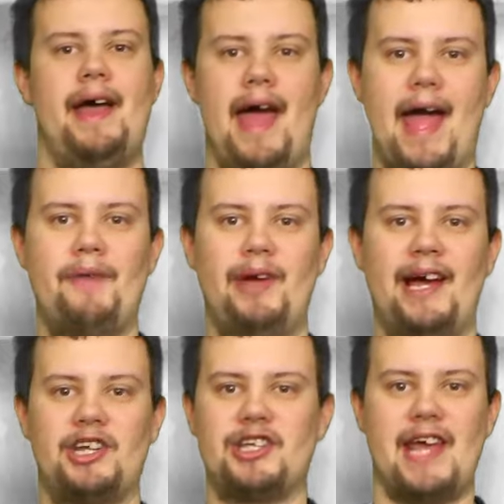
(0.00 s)
hey, we
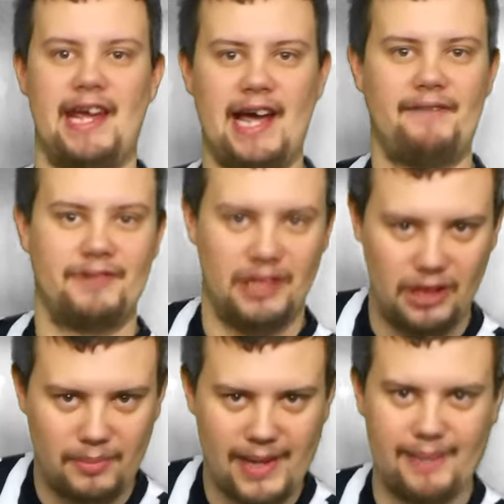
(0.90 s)
kind of just hang out for a
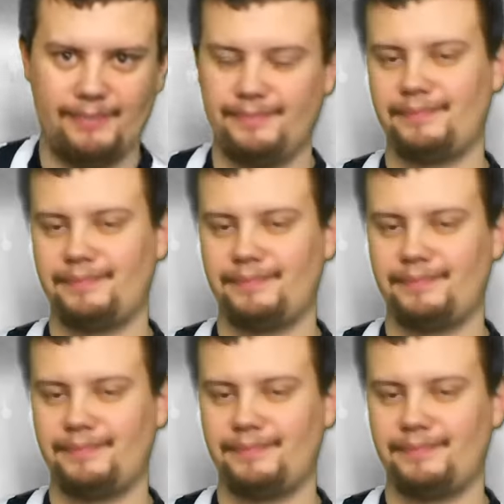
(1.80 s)
little bit.